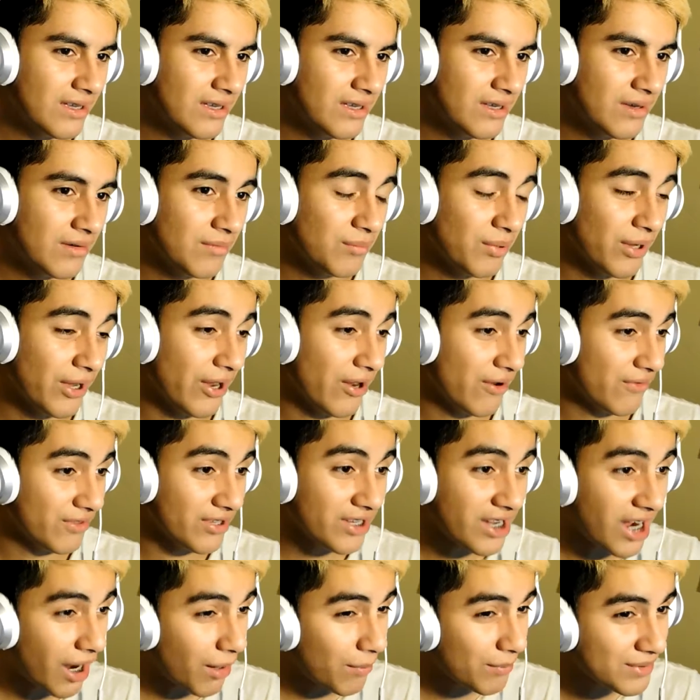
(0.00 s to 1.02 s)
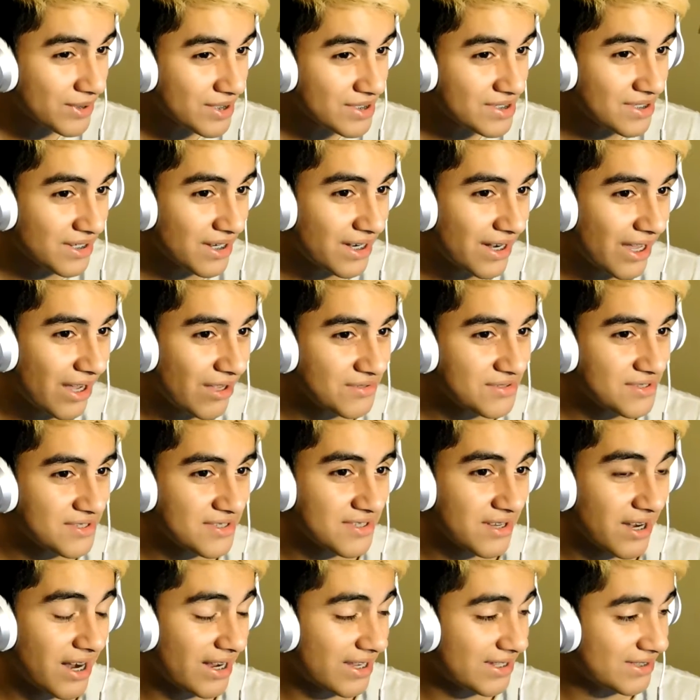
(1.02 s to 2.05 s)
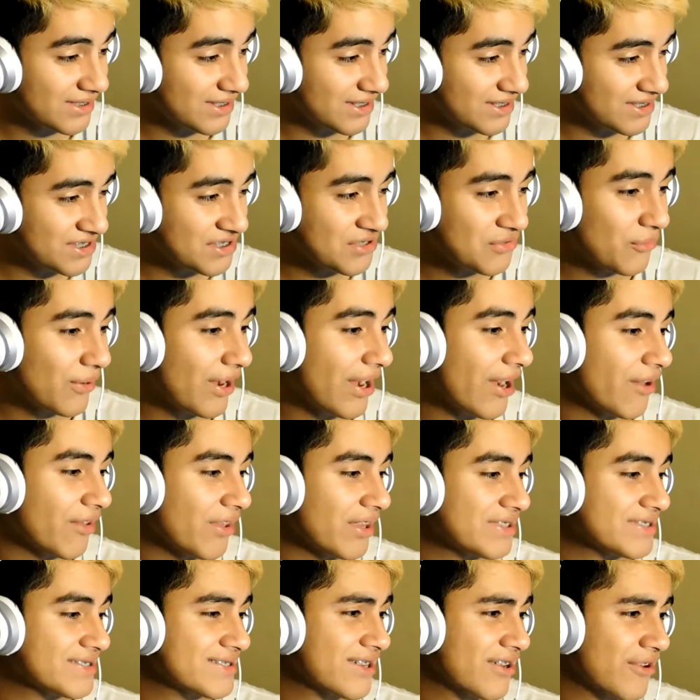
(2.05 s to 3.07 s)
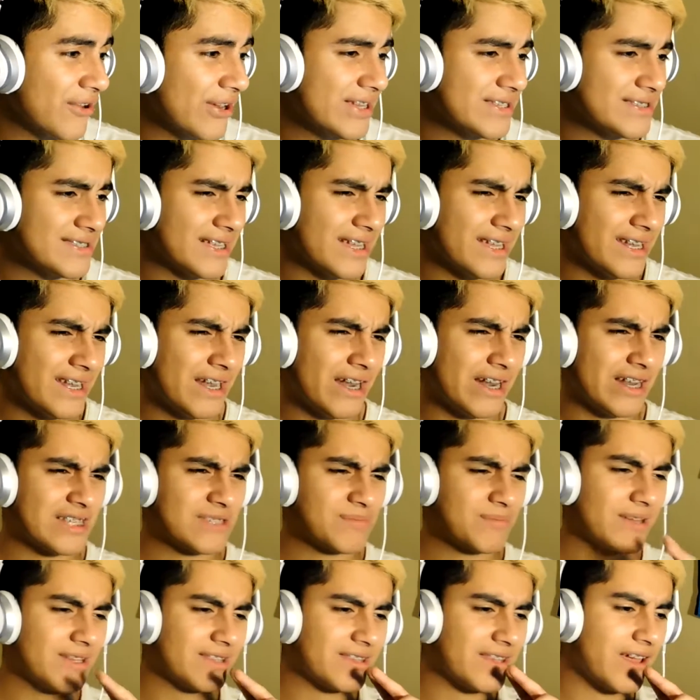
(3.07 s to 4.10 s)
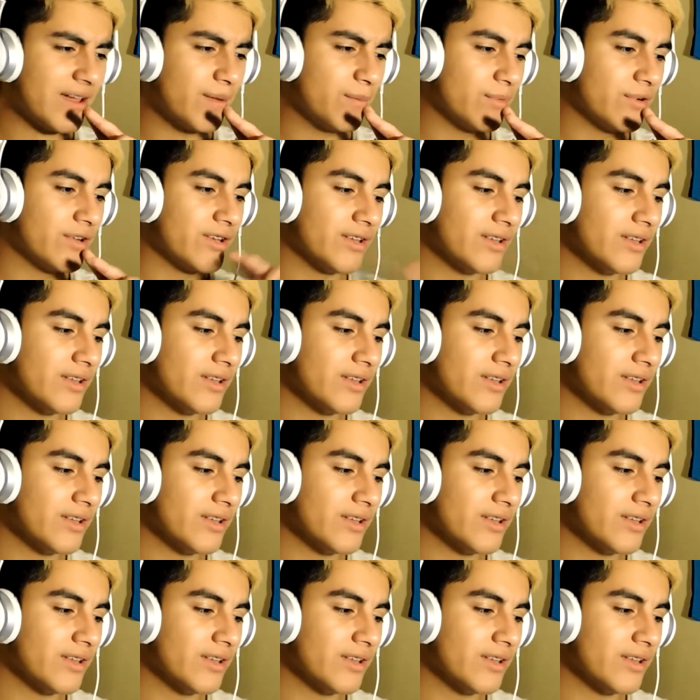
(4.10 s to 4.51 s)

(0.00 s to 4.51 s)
Player of the competition announced is Rakitic. Wow, that's crazy. I did not expect that, but